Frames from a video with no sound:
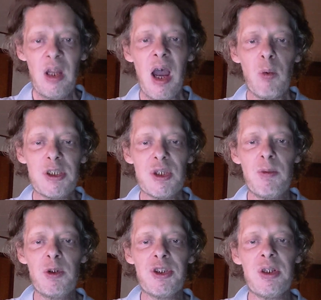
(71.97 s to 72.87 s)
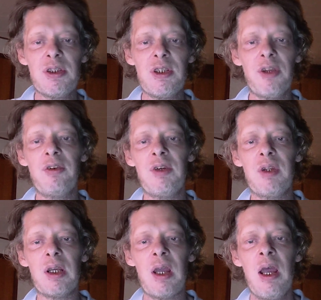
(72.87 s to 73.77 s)
I watched some new series the other
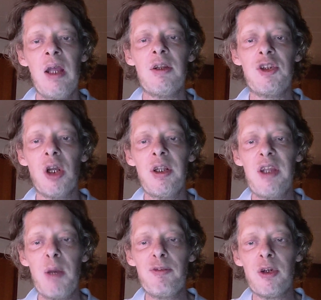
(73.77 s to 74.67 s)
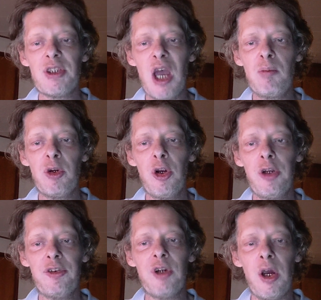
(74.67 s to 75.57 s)
evening. The Johnny Depp vs Amber
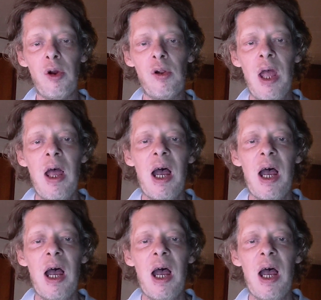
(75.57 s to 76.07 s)
Heard trial.